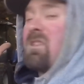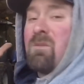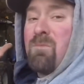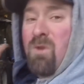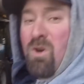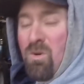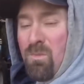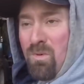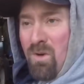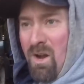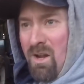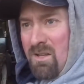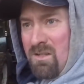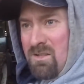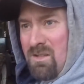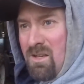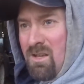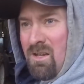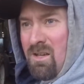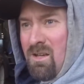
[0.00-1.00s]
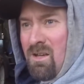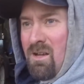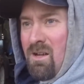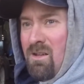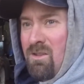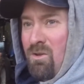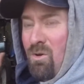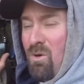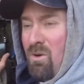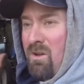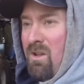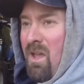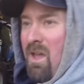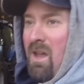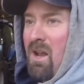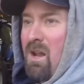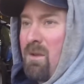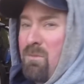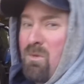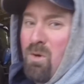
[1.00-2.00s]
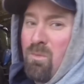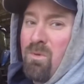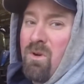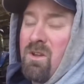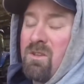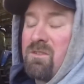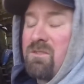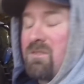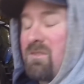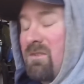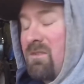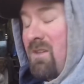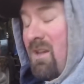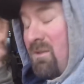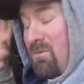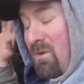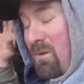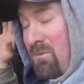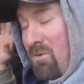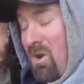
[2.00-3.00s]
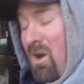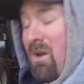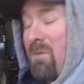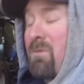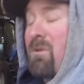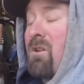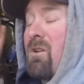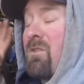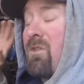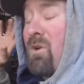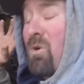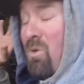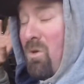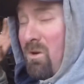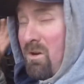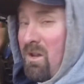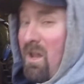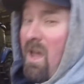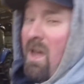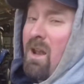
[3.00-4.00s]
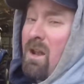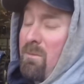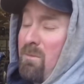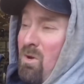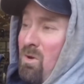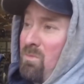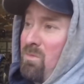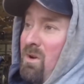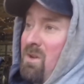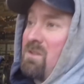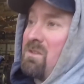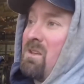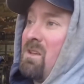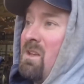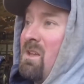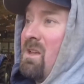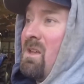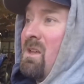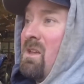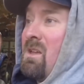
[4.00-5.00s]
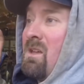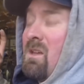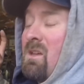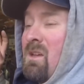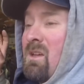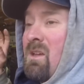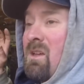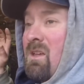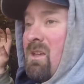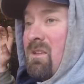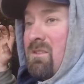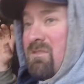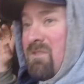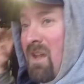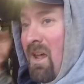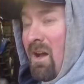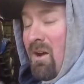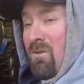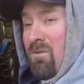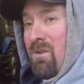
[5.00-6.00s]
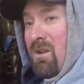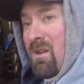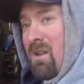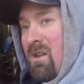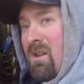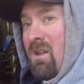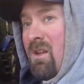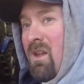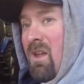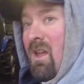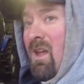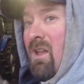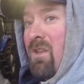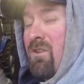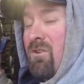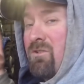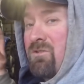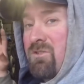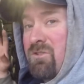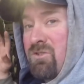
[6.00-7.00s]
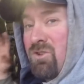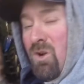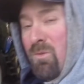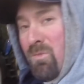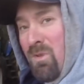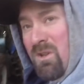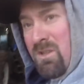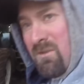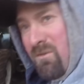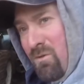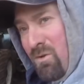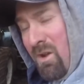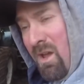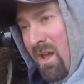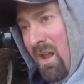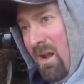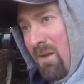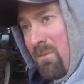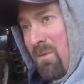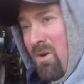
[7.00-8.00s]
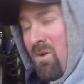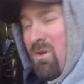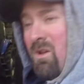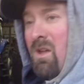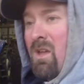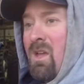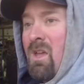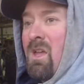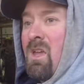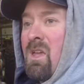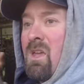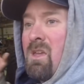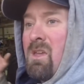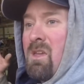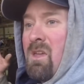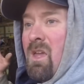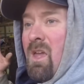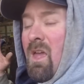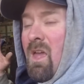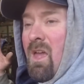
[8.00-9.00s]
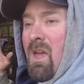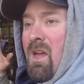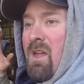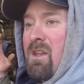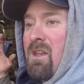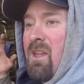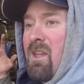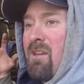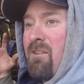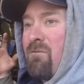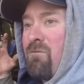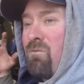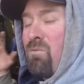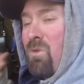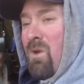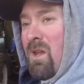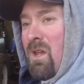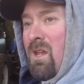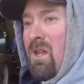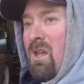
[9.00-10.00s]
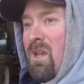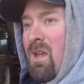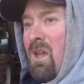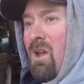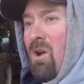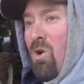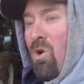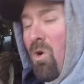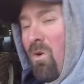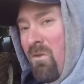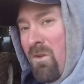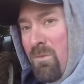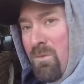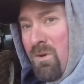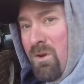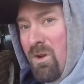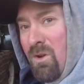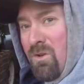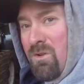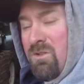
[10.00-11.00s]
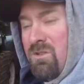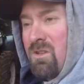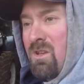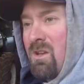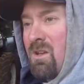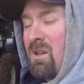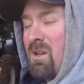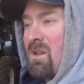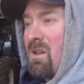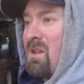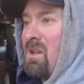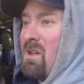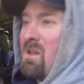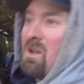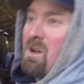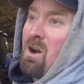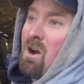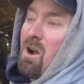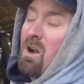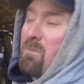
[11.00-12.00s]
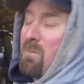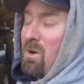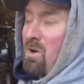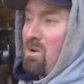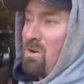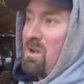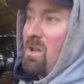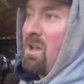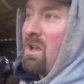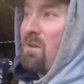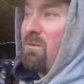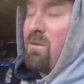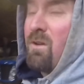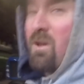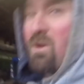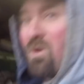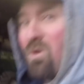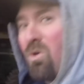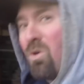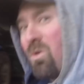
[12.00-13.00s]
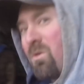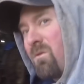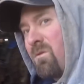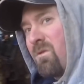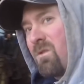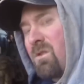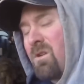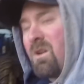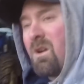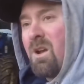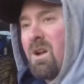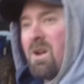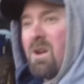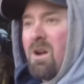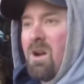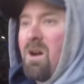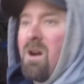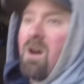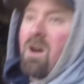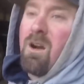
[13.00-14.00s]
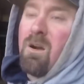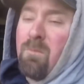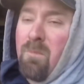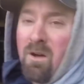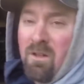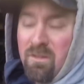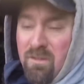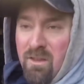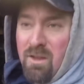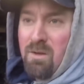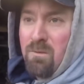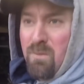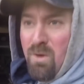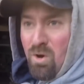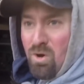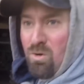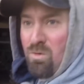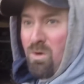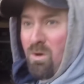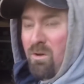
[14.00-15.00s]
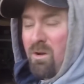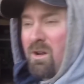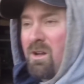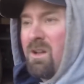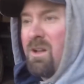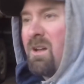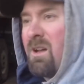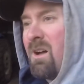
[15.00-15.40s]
milk price, the organic milk price, that's what I'm talking about. The organic milk price is down. And there's a surplus of organic milk. And if we overproduce our milk, if we go over our monthly milk quota,